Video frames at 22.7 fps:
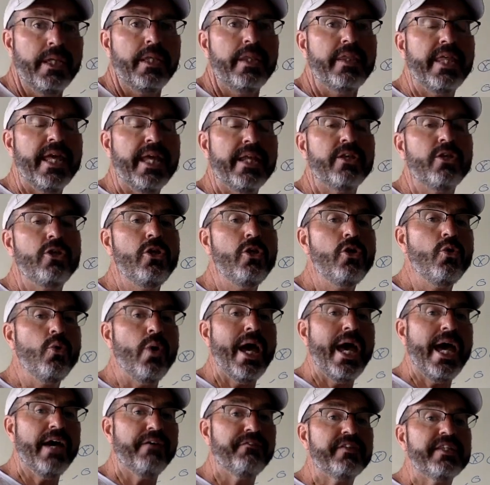then you
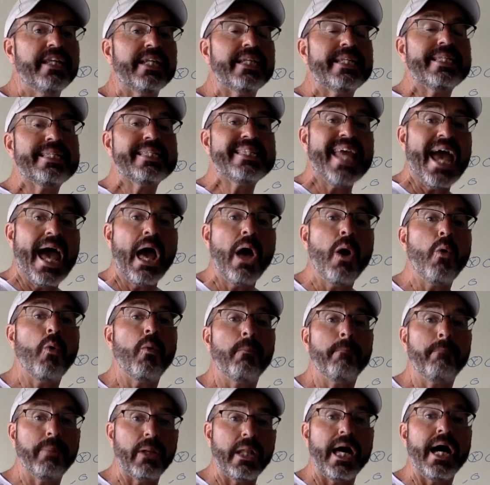have to
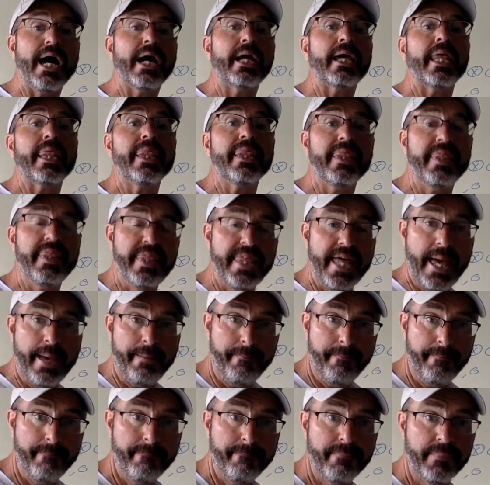down block them.
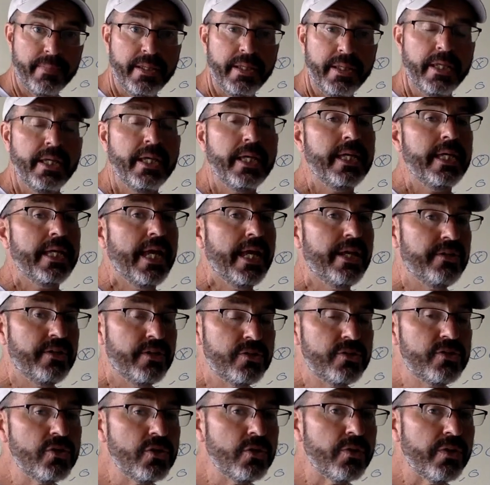And you
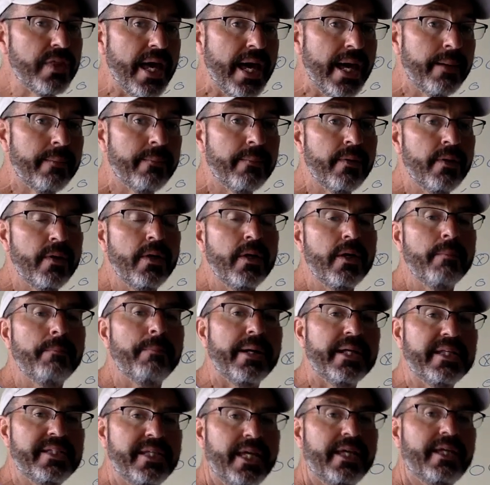do that by
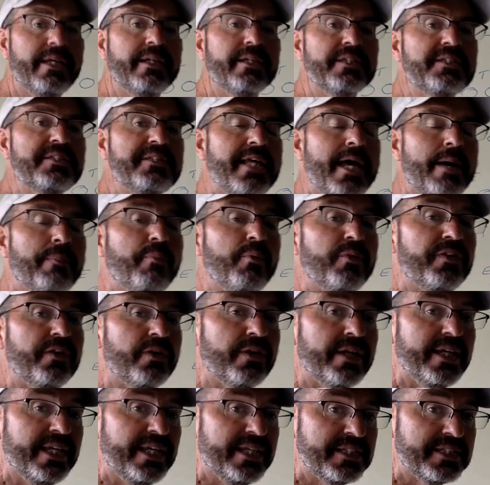taking a step with your
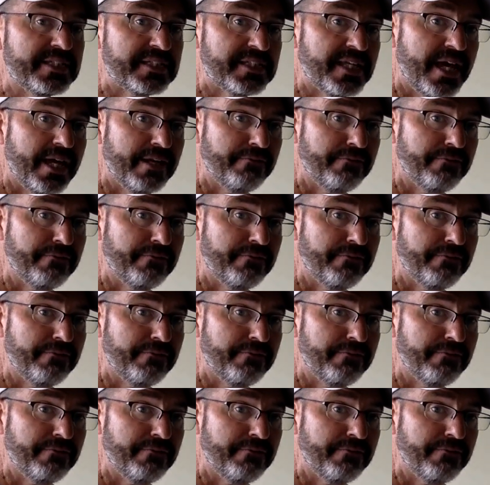inside